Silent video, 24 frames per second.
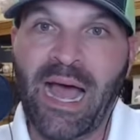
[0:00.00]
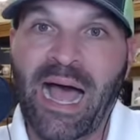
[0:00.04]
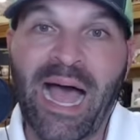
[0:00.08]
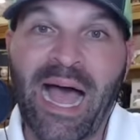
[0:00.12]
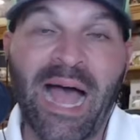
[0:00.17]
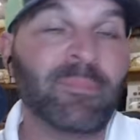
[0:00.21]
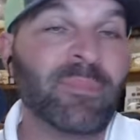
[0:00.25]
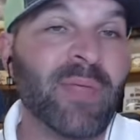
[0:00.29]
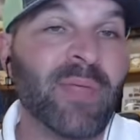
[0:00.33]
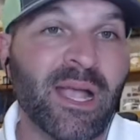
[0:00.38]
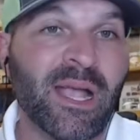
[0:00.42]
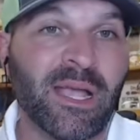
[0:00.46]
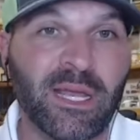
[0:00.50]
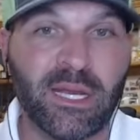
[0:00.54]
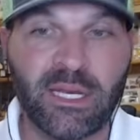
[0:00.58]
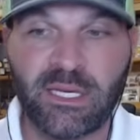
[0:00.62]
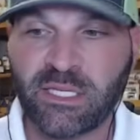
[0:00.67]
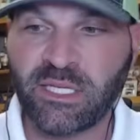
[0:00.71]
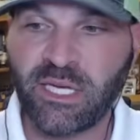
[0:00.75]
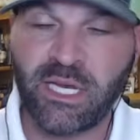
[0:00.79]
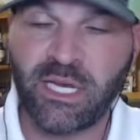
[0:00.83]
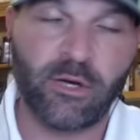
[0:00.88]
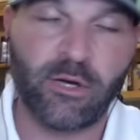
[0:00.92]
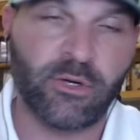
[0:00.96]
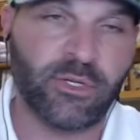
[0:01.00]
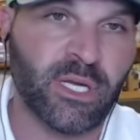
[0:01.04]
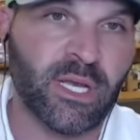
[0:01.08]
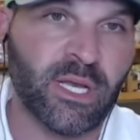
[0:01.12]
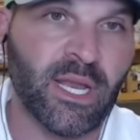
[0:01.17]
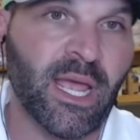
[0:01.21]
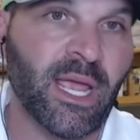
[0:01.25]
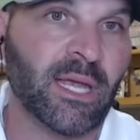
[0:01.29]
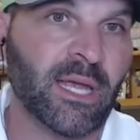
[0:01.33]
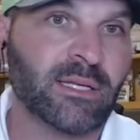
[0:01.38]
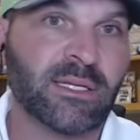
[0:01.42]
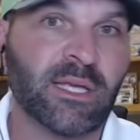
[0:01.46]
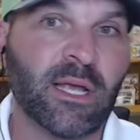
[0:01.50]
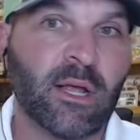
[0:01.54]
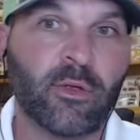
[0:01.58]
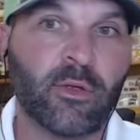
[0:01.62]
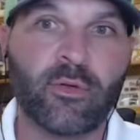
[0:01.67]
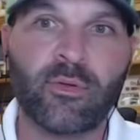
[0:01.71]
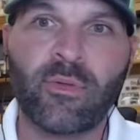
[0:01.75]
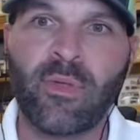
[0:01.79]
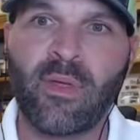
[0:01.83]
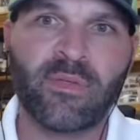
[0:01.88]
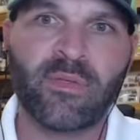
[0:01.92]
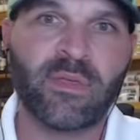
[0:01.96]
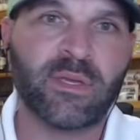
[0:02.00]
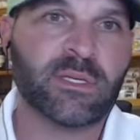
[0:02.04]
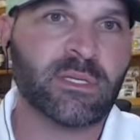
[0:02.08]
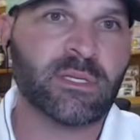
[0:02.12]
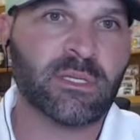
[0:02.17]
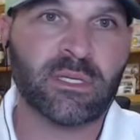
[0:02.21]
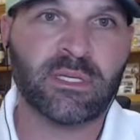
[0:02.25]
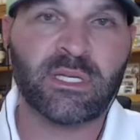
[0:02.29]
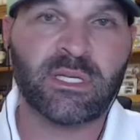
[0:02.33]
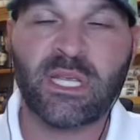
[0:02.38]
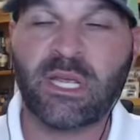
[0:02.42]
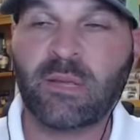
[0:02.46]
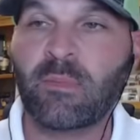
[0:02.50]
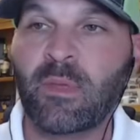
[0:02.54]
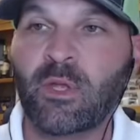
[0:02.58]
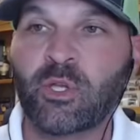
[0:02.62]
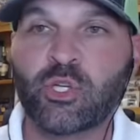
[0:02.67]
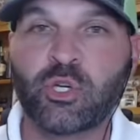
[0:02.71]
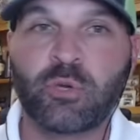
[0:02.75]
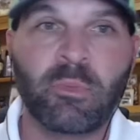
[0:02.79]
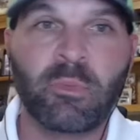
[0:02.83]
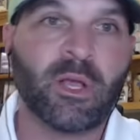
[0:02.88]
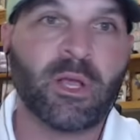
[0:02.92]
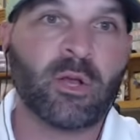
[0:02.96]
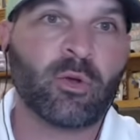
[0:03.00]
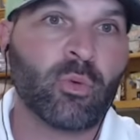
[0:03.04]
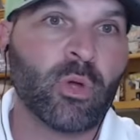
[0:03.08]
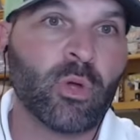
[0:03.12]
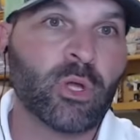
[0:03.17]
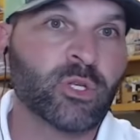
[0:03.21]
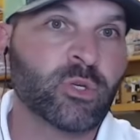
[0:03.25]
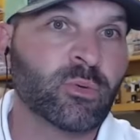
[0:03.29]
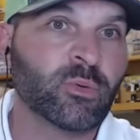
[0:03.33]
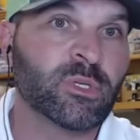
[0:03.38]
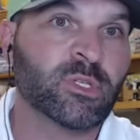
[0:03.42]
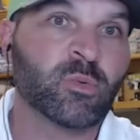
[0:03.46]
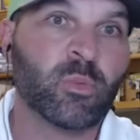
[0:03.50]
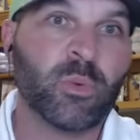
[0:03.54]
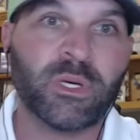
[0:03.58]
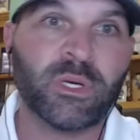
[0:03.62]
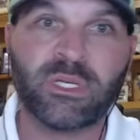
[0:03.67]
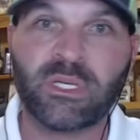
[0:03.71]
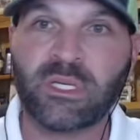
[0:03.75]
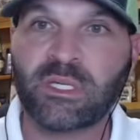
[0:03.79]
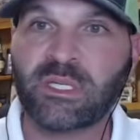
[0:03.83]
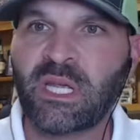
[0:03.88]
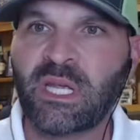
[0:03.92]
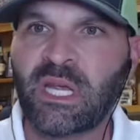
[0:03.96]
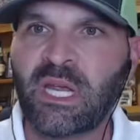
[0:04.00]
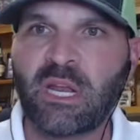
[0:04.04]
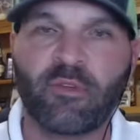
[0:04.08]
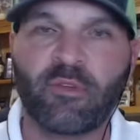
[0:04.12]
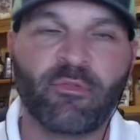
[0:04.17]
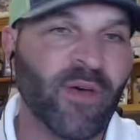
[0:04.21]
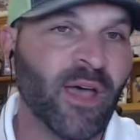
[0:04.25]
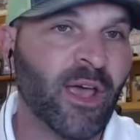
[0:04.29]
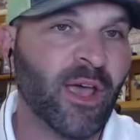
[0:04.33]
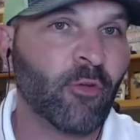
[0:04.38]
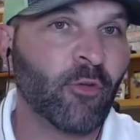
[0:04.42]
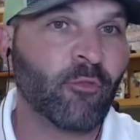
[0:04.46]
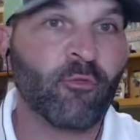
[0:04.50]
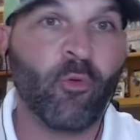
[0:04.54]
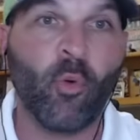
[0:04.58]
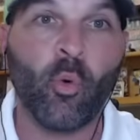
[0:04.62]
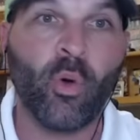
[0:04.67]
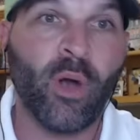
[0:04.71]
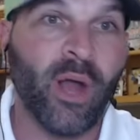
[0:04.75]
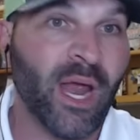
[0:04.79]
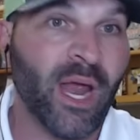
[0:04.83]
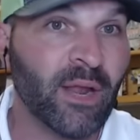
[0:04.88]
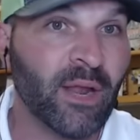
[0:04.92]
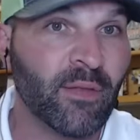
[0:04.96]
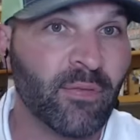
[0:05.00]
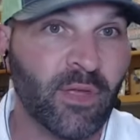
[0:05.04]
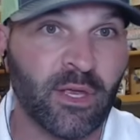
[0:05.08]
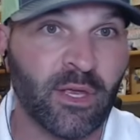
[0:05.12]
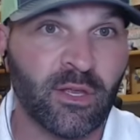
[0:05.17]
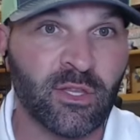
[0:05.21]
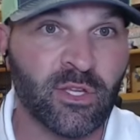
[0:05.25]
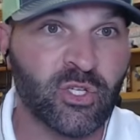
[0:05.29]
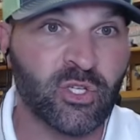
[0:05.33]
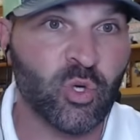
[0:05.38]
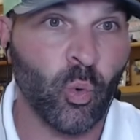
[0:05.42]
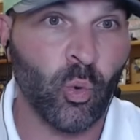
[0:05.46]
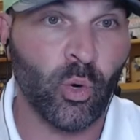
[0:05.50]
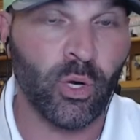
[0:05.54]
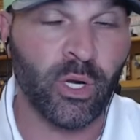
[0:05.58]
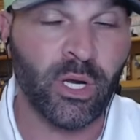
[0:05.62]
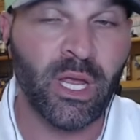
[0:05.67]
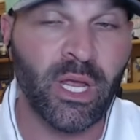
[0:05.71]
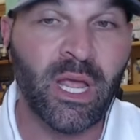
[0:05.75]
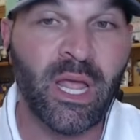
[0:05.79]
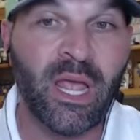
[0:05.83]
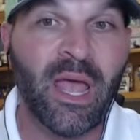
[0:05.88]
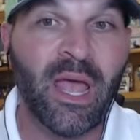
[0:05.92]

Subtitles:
I'm not going to sit here today and tell you that this is a team that should make a run to a Sweet 16, a Final Four, anything of the sort.